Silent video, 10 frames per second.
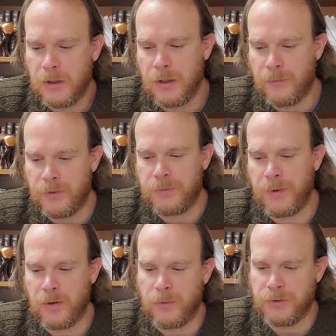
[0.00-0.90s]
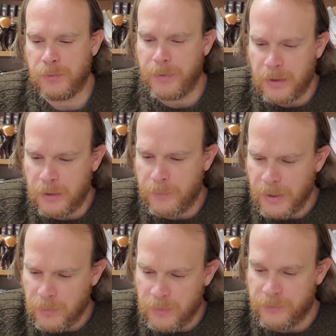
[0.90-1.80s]
This parable is the
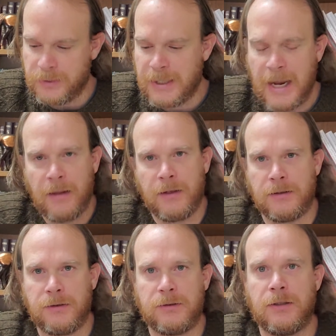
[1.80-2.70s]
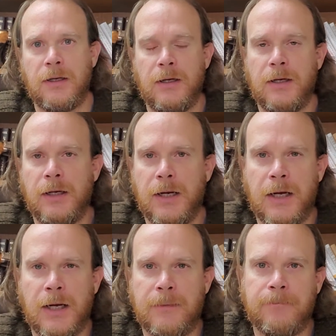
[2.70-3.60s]
parable of the talents.
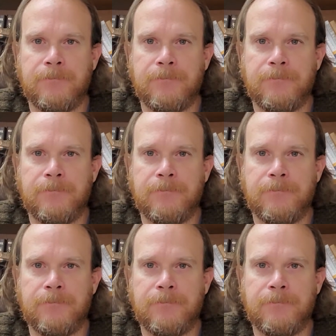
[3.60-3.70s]
A